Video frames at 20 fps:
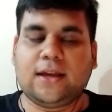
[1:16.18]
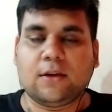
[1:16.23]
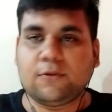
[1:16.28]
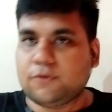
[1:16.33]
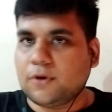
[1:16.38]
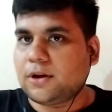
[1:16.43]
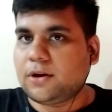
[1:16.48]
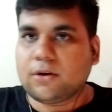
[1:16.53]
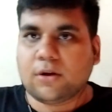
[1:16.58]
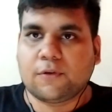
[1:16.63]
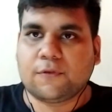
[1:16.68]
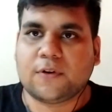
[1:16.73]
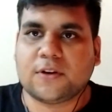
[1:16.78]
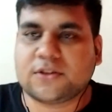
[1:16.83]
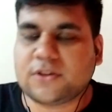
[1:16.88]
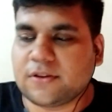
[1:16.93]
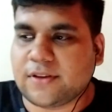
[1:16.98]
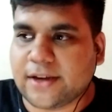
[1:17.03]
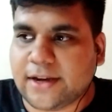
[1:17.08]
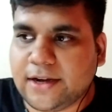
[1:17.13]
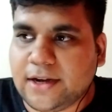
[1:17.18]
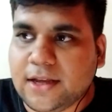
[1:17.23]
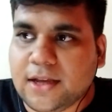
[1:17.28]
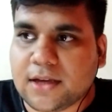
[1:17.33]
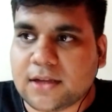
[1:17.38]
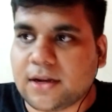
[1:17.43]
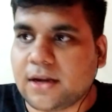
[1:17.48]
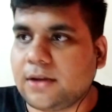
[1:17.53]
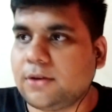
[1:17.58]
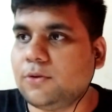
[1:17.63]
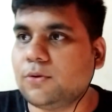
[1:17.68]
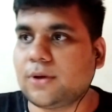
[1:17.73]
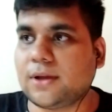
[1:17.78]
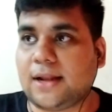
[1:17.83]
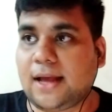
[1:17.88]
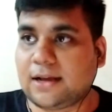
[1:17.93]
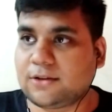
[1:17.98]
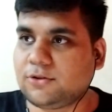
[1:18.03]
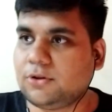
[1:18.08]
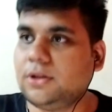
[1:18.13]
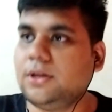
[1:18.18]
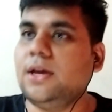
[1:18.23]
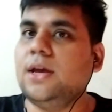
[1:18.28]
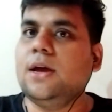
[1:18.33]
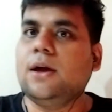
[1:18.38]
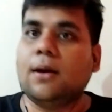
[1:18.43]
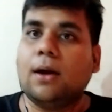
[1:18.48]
if you're in your first or second year and you can actually